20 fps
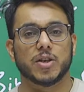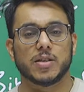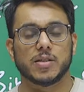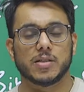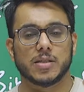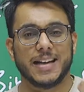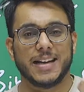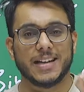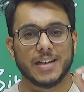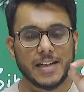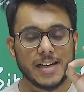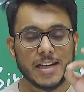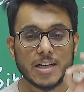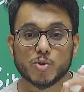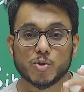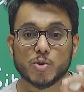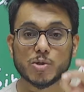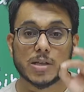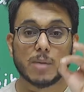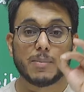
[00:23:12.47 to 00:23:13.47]
It leads to
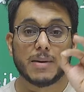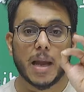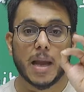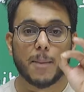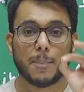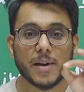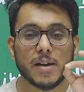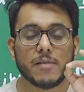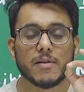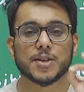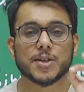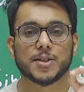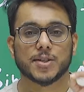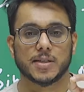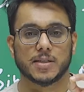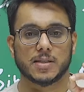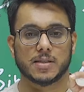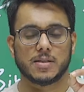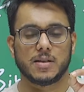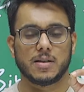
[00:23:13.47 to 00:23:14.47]
some
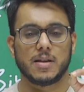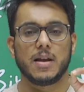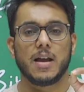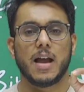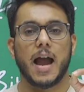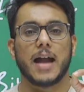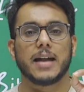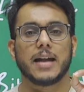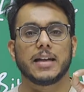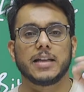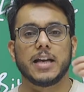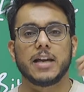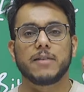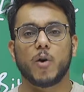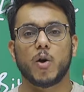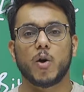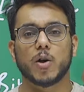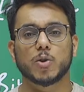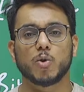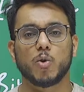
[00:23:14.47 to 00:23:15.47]
deprivations, and therefore
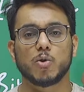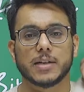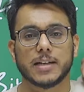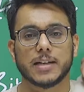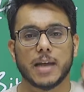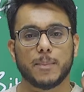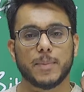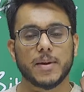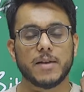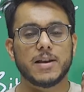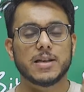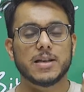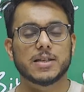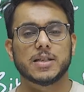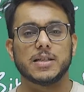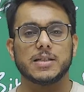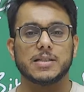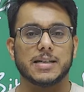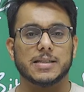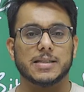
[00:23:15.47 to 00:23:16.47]
those deprivations,
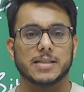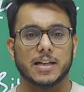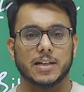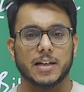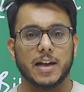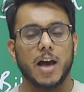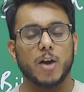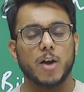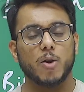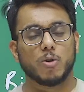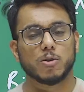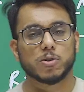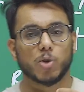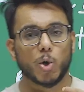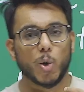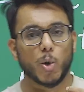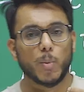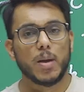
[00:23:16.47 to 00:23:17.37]
etc., are also to be